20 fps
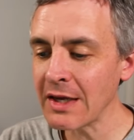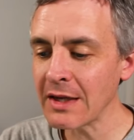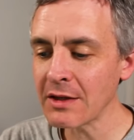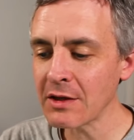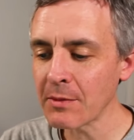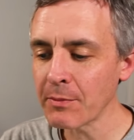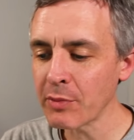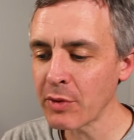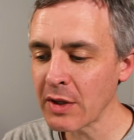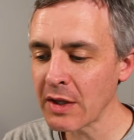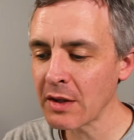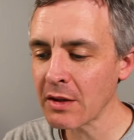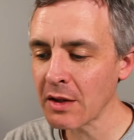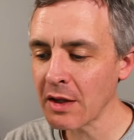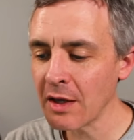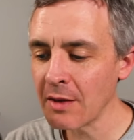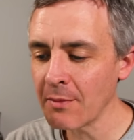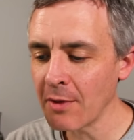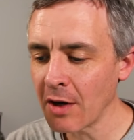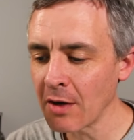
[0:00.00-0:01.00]
and complete
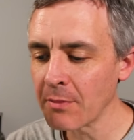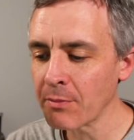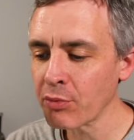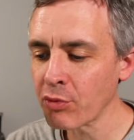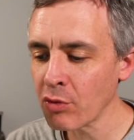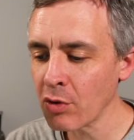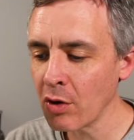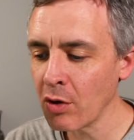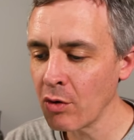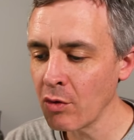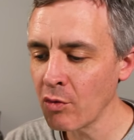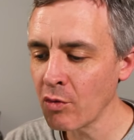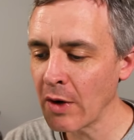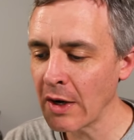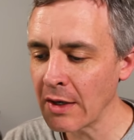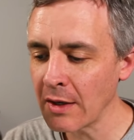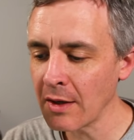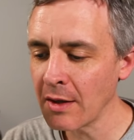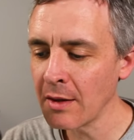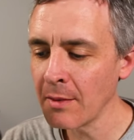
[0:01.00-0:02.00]
claim on pro
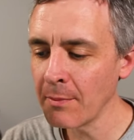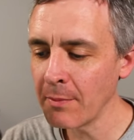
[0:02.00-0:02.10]
rata